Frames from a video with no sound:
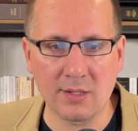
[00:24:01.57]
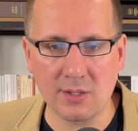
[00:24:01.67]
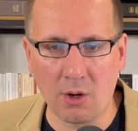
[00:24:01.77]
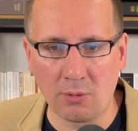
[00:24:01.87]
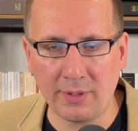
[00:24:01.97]

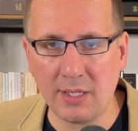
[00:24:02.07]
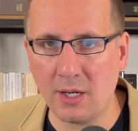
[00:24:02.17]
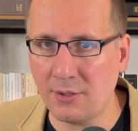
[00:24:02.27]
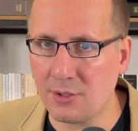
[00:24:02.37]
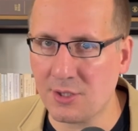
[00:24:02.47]
only
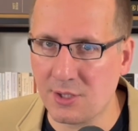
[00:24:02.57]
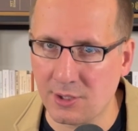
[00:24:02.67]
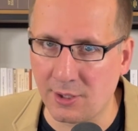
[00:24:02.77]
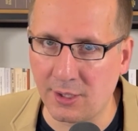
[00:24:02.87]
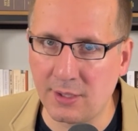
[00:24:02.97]

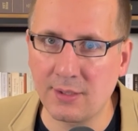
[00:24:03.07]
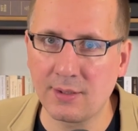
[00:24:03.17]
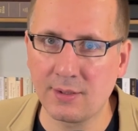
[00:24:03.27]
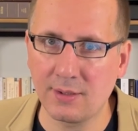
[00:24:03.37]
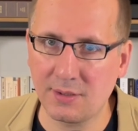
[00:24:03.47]
understood,
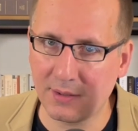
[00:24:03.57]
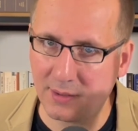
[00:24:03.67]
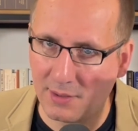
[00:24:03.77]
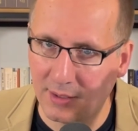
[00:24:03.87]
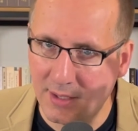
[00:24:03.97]

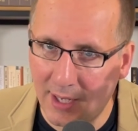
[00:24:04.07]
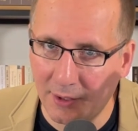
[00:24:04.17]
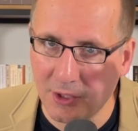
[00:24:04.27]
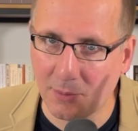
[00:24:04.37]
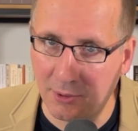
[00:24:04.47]

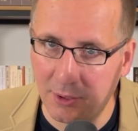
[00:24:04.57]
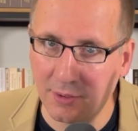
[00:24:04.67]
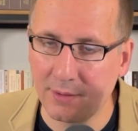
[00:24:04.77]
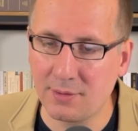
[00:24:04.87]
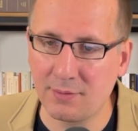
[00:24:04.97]

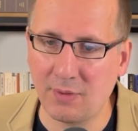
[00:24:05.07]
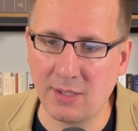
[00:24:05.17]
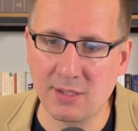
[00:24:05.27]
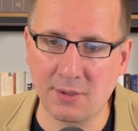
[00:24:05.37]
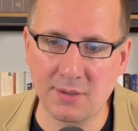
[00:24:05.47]
intelligible,
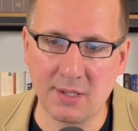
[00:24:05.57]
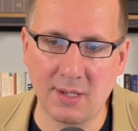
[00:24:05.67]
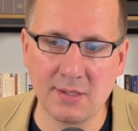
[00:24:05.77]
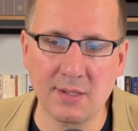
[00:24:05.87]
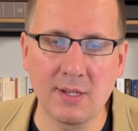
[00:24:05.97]
Van Til
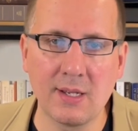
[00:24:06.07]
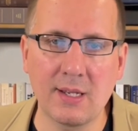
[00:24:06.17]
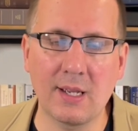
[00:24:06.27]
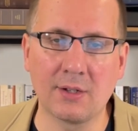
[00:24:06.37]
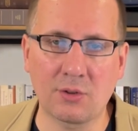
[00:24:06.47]
says,
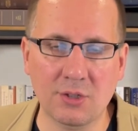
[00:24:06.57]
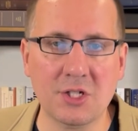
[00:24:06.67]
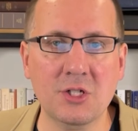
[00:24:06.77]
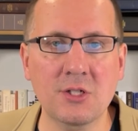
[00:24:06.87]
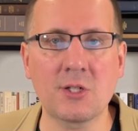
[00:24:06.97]
in
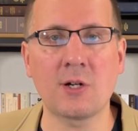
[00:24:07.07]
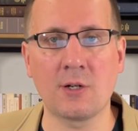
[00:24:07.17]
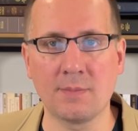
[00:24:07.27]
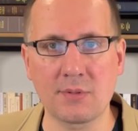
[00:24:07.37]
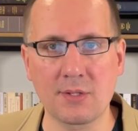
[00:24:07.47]
Christian
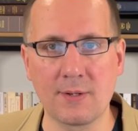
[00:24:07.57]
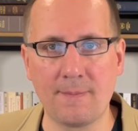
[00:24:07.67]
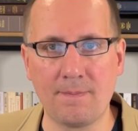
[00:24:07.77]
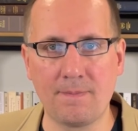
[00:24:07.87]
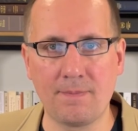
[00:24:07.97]
terms.
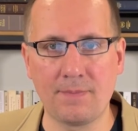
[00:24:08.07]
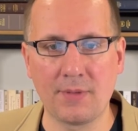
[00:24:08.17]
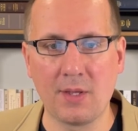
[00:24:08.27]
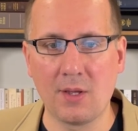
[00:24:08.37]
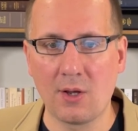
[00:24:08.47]

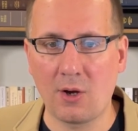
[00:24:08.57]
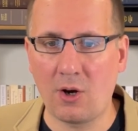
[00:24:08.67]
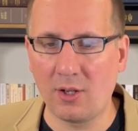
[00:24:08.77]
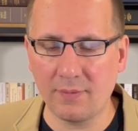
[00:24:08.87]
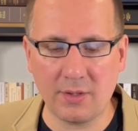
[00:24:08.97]

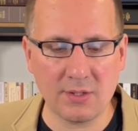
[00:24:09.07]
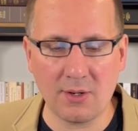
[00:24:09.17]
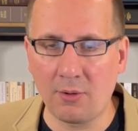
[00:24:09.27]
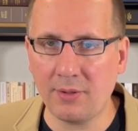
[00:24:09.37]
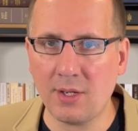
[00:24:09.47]
All of it is
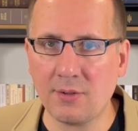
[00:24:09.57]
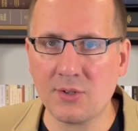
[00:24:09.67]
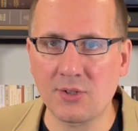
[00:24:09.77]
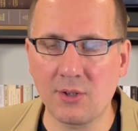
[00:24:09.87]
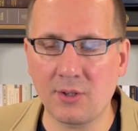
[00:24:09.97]
only
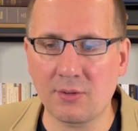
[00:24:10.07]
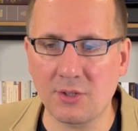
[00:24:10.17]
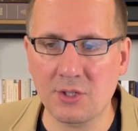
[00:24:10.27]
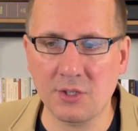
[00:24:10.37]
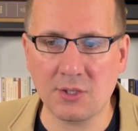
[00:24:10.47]
understood in
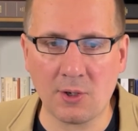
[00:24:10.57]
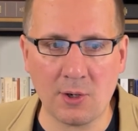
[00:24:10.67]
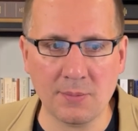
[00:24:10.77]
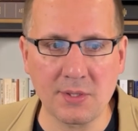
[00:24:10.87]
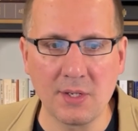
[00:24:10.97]
Christian terms.